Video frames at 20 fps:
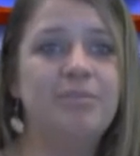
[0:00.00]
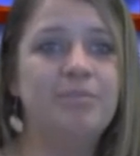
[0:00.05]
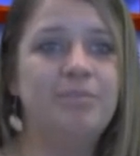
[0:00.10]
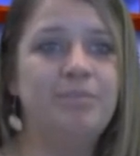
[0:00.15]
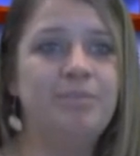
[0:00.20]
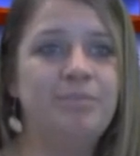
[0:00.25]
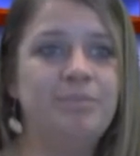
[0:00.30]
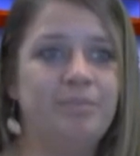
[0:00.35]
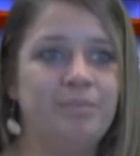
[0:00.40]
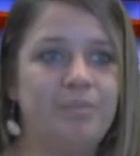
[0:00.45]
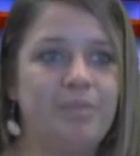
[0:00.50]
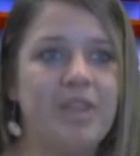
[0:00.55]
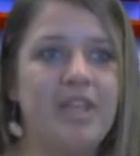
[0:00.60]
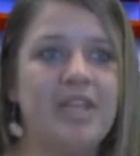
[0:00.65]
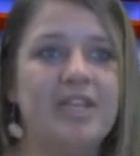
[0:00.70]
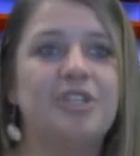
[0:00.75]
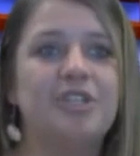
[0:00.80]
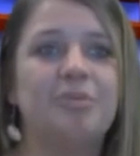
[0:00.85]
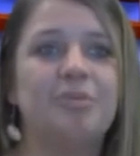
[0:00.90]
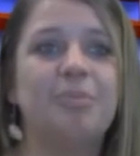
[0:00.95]

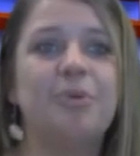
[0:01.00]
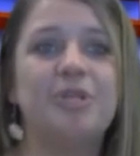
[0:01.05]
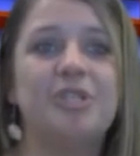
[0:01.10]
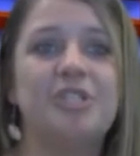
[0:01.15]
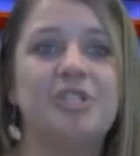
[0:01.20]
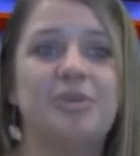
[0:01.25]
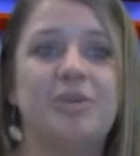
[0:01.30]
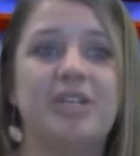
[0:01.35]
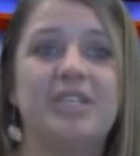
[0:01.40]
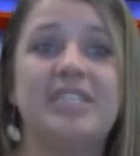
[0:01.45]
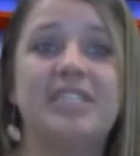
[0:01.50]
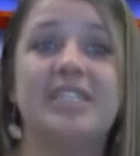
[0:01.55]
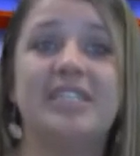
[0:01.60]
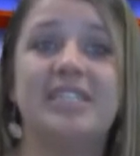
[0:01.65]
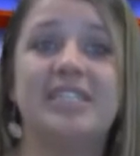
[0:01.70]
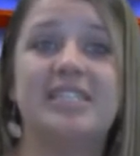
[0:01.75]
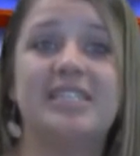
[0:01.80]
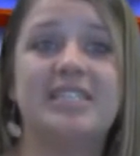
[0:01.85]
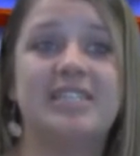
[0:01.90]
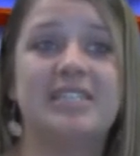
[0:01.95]
Entered pursuant to
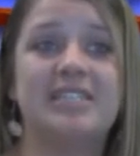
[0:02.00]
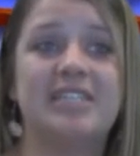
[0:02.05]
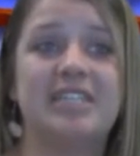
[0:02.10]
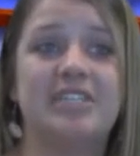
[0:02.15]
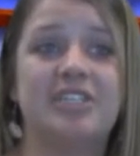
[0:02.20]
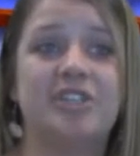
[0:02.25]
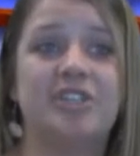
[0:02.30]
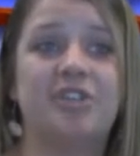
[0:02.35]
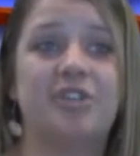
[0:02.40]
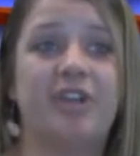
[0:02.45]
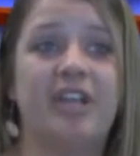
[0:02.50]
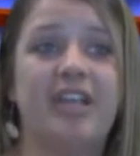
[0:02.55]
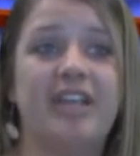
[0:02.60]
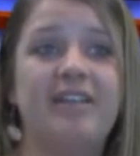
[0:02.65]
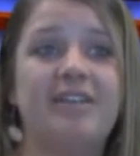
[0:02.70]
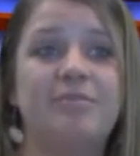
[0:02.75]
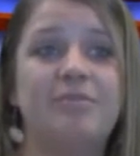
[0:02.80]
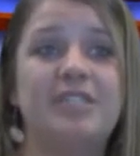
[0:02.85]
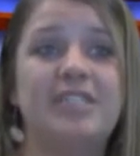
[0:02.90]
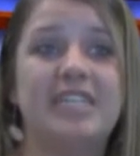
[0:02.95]
this consent decree,
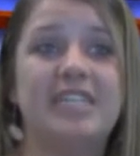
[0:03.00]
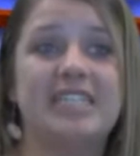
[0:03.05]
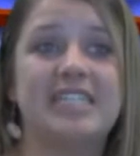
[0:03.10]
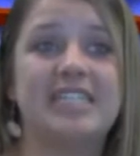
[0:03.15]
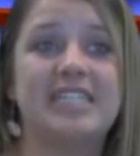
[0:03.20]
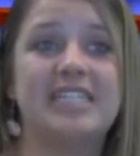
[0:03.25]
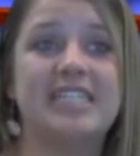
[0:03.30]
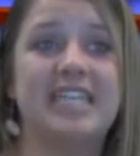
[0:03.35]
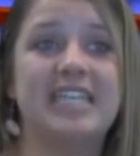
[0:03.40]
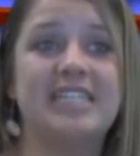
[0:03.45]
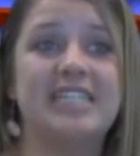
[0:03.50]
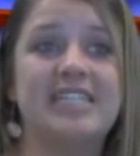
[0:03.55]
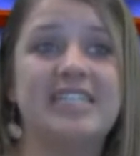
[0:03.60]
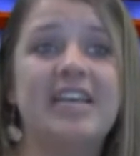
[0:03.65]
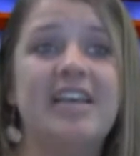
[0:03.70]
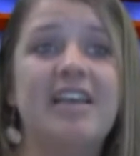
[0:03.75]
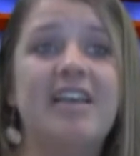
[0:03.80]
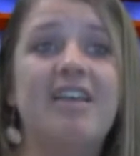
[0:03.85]
Dixon says,